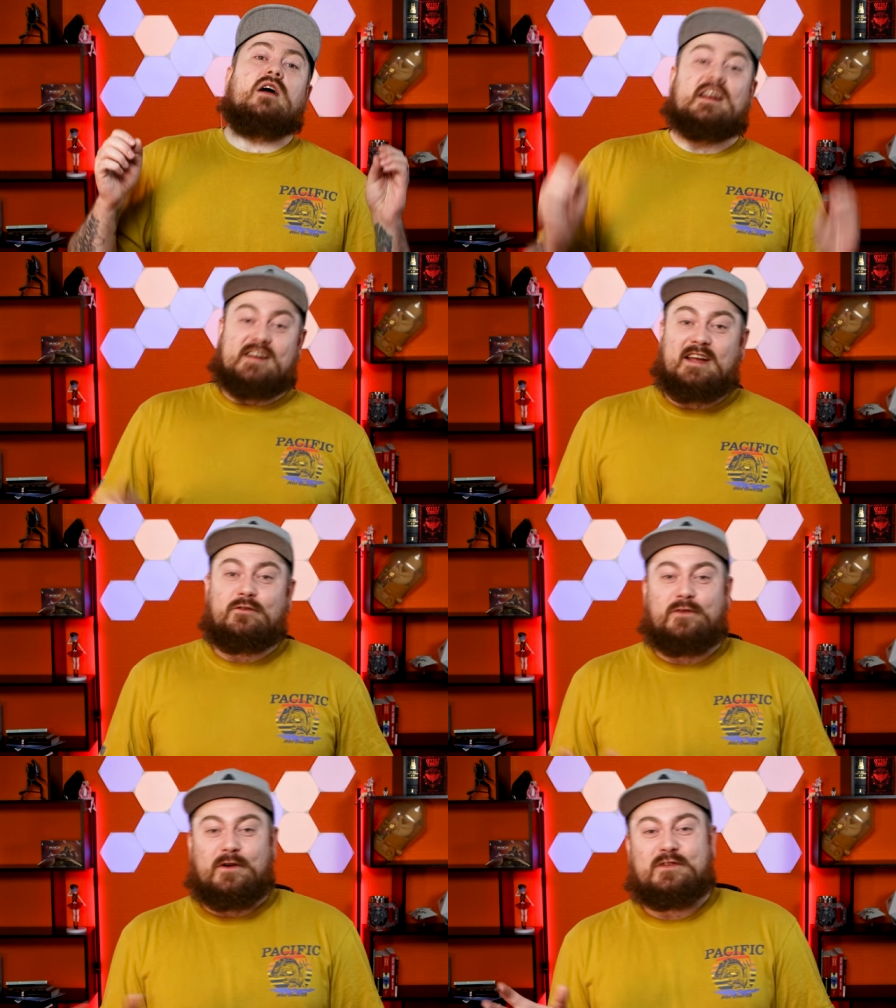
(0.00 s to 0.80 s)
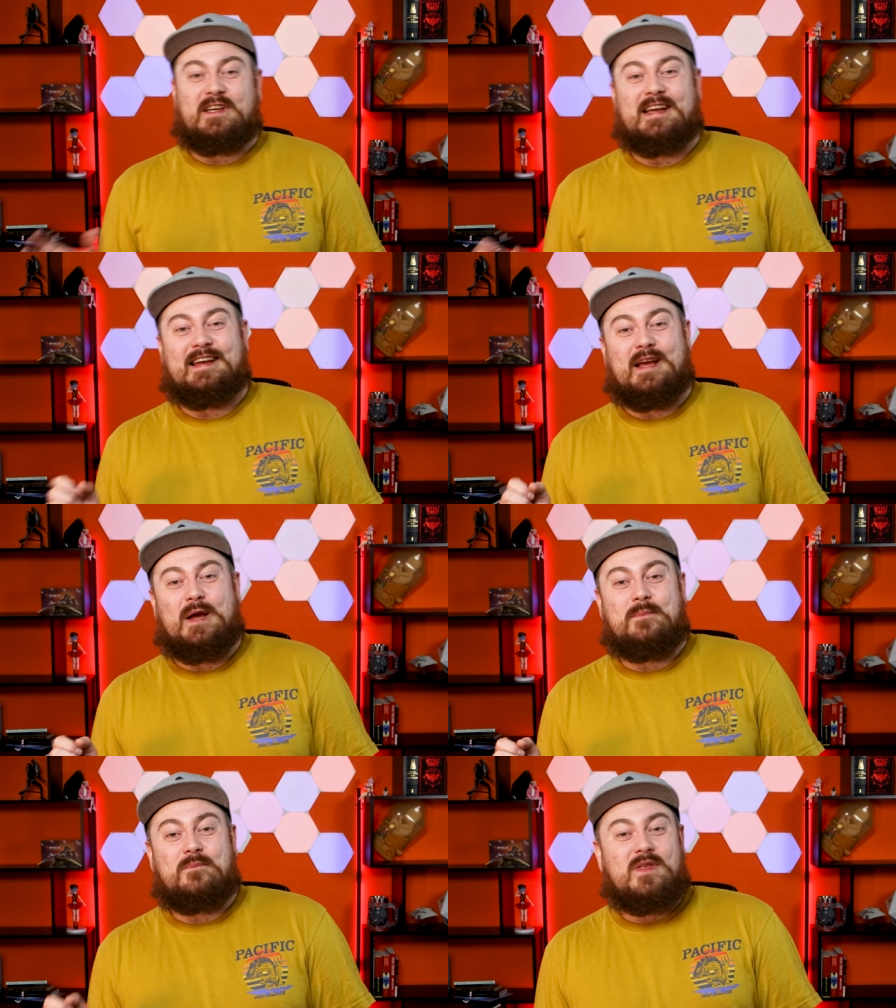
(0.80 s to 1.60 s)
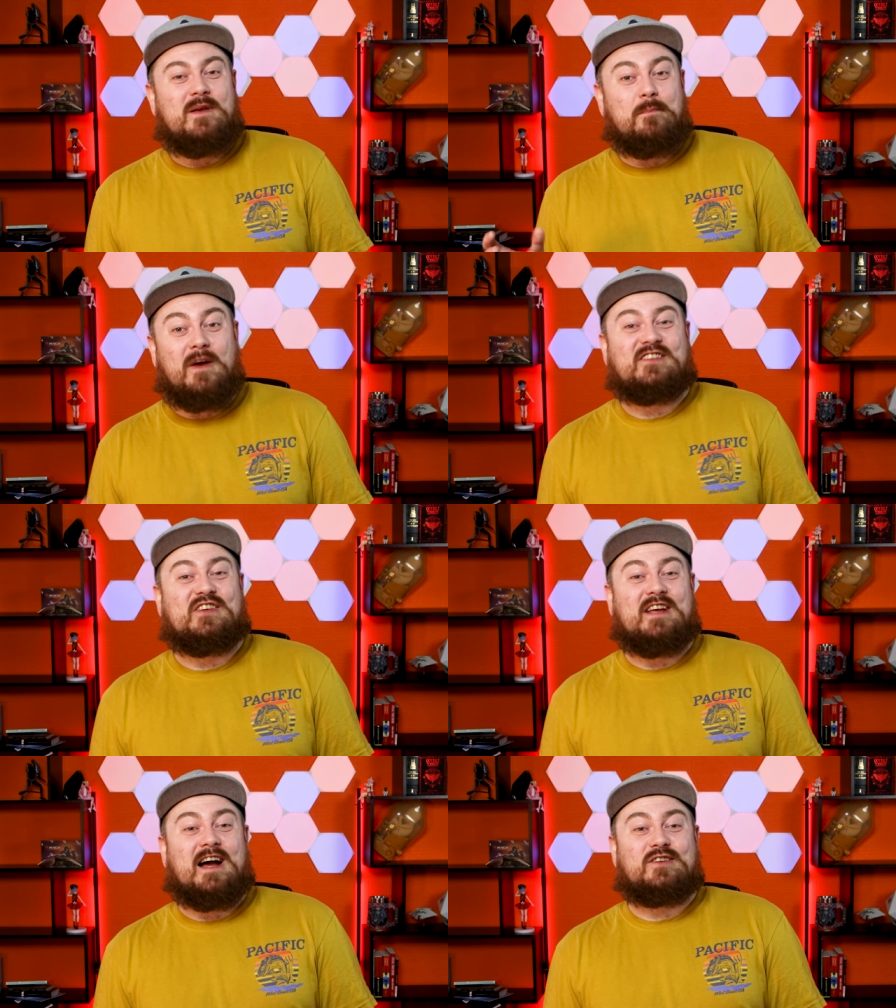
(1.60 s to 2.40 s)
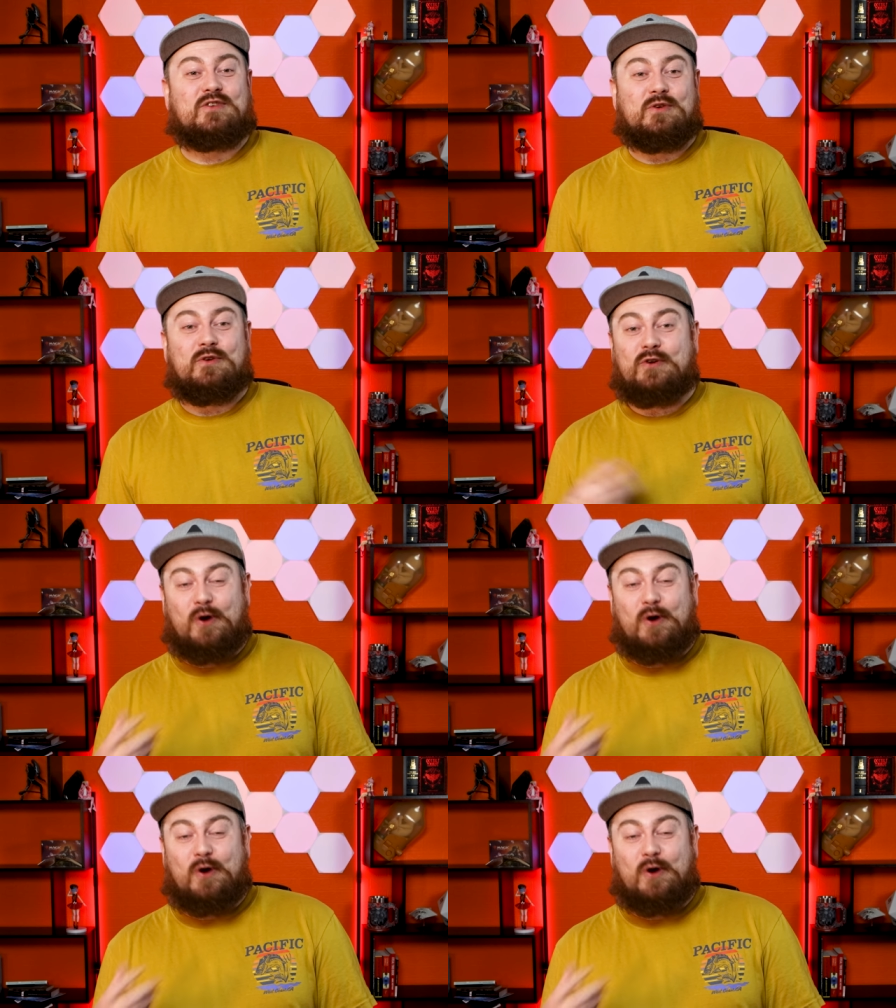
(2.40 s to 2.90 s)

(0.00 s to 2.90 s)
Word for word: At 9.50am, Mitsuyasu